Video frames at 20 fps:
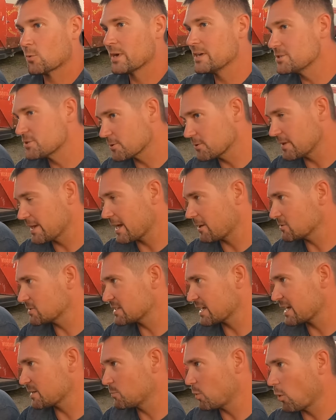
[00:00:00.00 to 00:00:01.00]
Redrew the
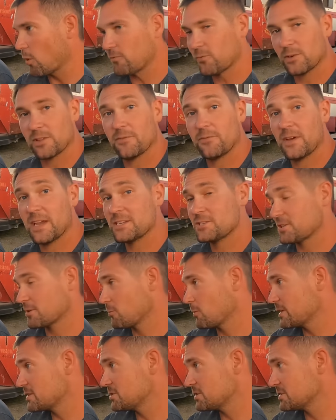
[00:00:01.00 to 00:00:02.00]
outside pole for the feature,
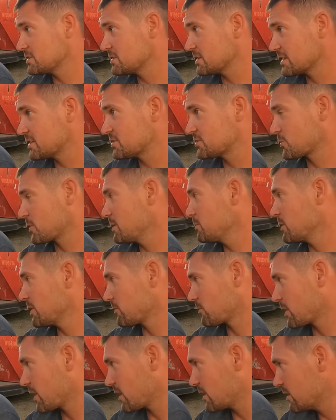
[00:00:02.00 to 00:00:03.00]
which is extremely
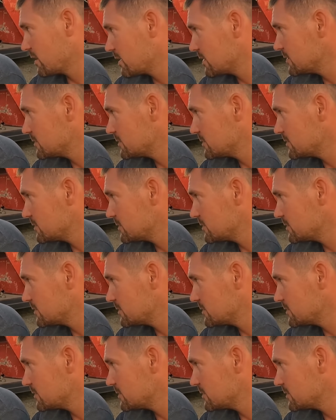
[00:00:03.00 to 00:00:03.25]
rare.